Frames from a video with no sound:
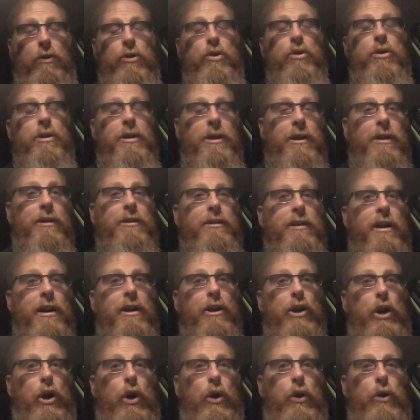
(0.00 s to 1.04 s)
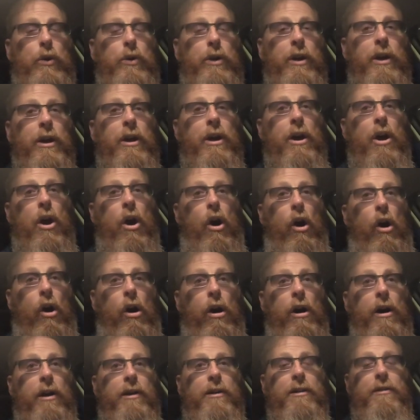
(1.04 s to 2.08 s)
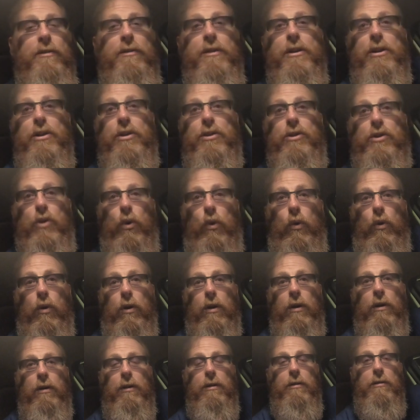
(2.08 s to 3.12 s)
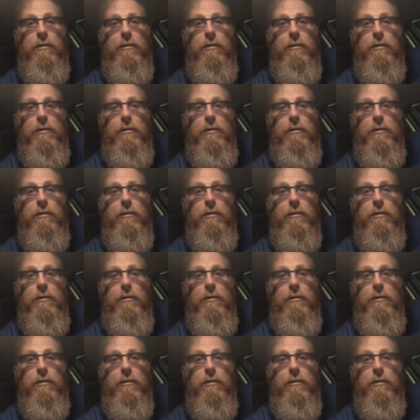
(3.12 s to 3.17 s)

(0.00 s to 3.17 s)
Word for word: you can get that code on the door